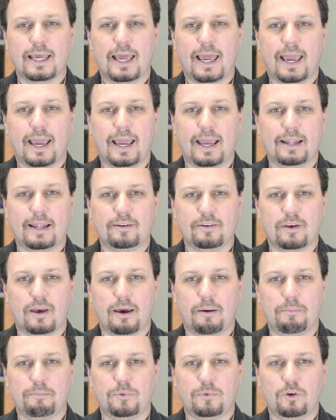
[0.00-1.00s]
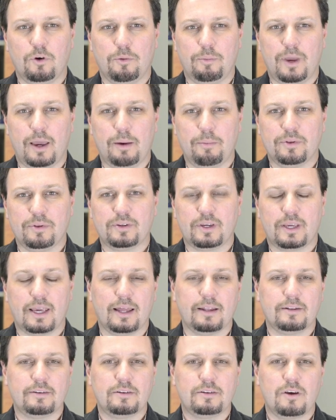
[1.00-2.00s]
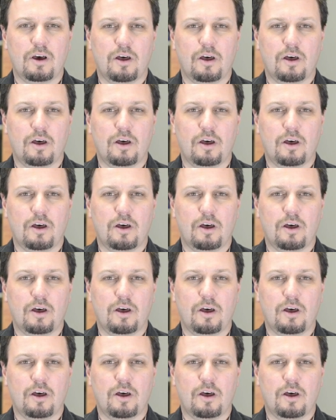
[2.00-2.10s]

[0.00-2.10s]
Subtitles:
and you'll be able to get